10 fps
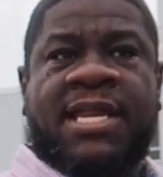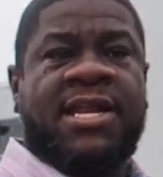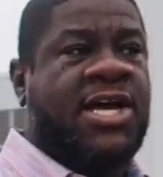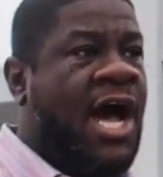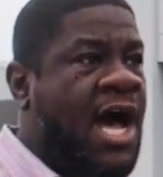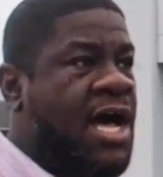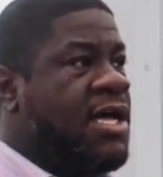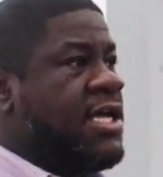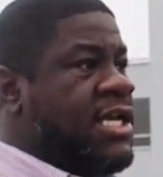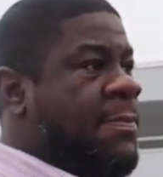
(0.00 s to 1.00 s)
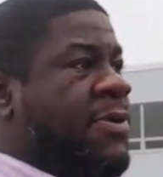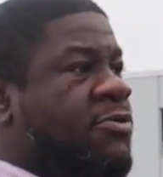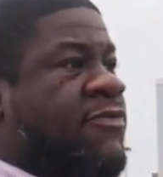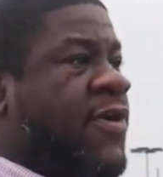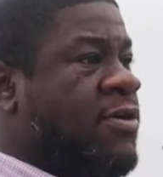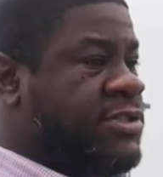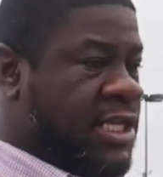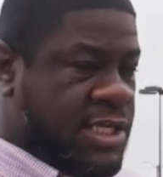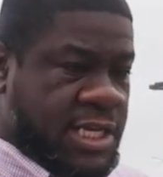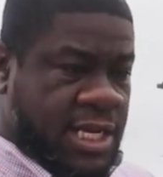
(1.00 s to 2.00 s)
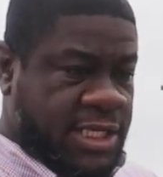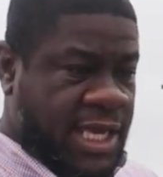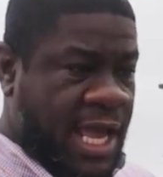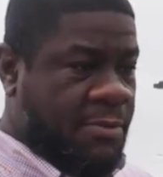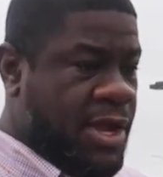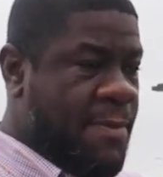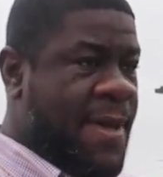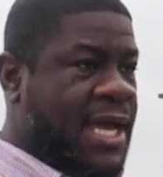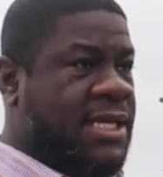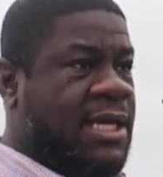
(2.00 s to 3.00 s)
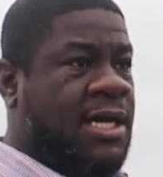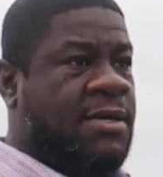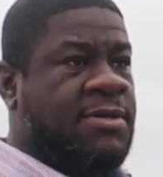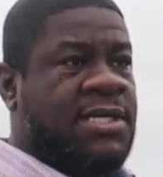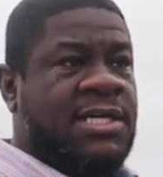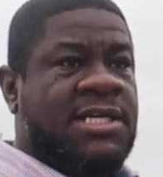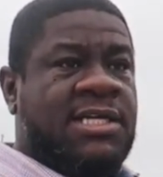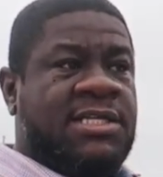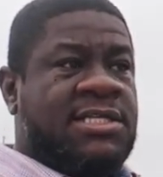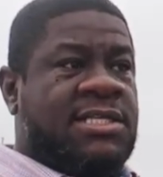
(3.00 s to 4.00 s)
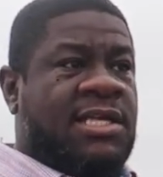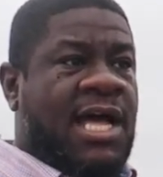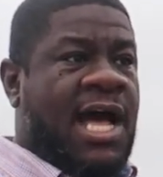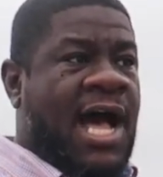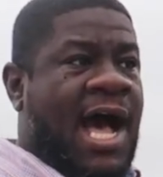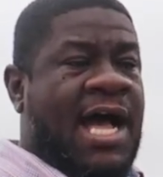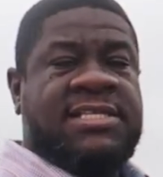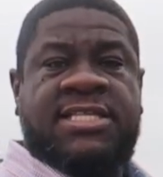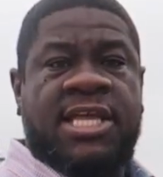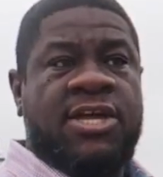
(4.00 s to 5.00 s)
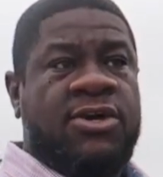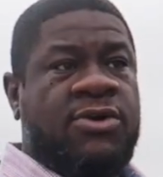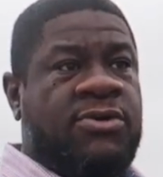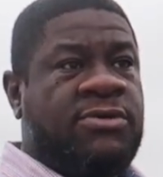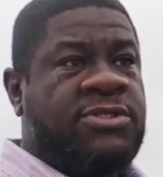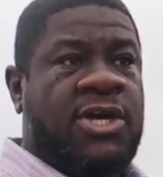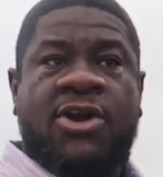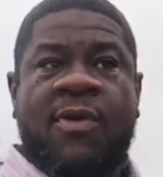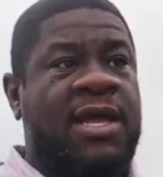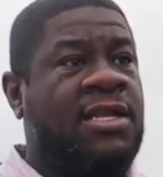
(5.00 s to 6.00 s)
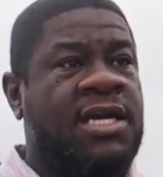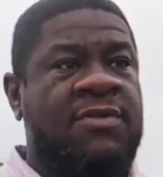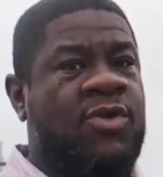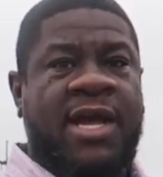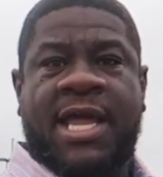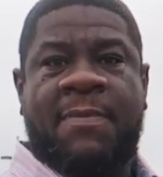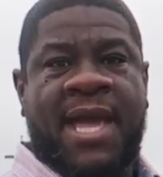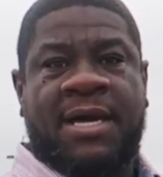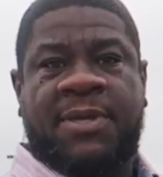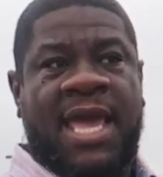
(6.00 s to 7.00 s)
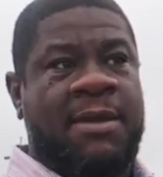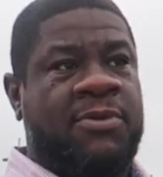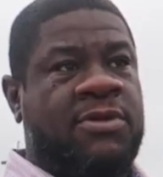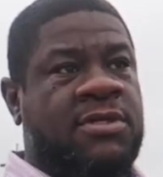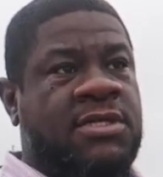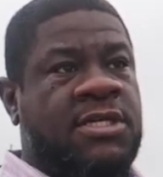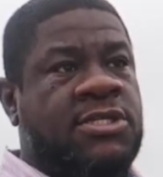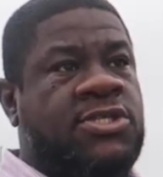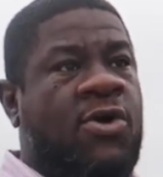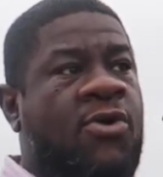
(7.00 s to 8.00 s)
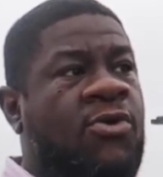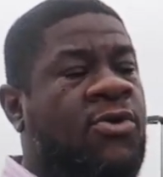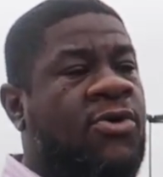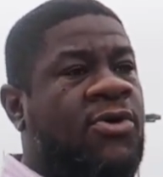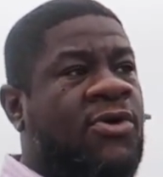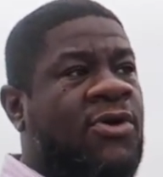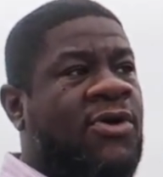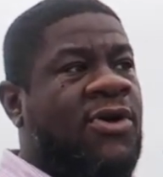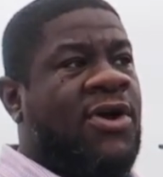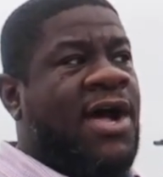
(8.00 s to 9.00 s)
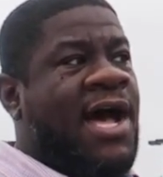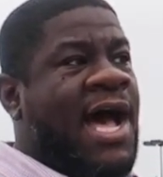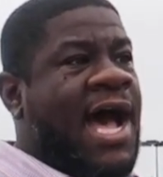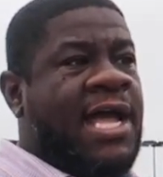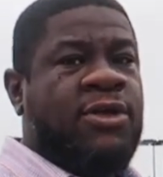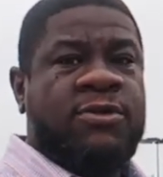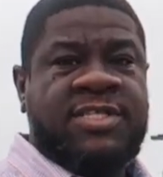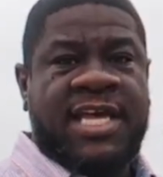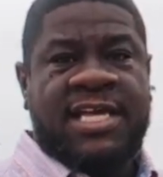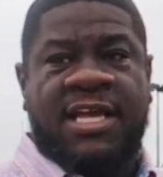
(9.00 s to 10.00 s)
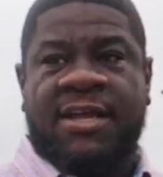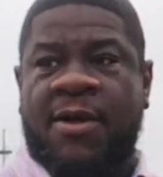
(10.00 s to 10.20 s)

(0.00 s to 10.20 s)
get in the car, they put in reverse, they're looking at a camera and backing up. I still turn around and look, even though I got a backup camera. So, how you gonna take